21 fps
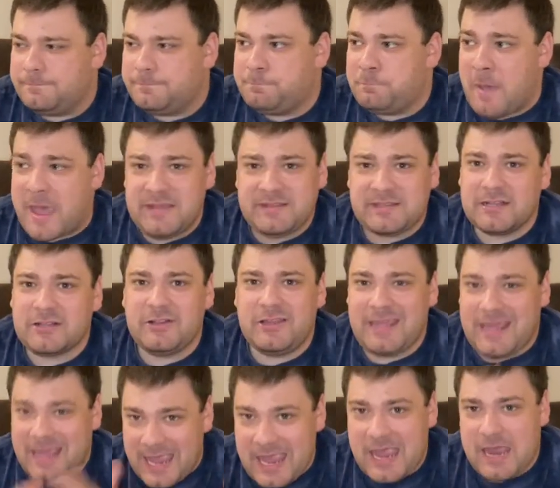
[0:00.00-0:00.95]

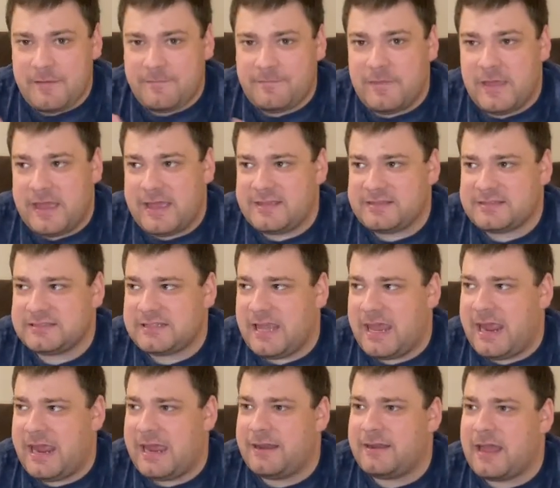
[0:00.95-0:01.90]
basically hid this
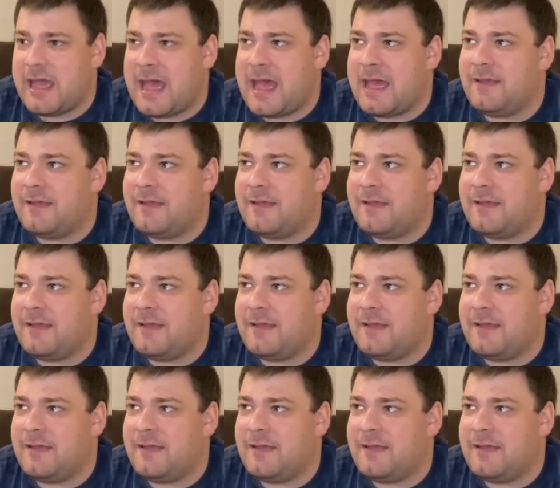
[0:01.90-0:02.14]
and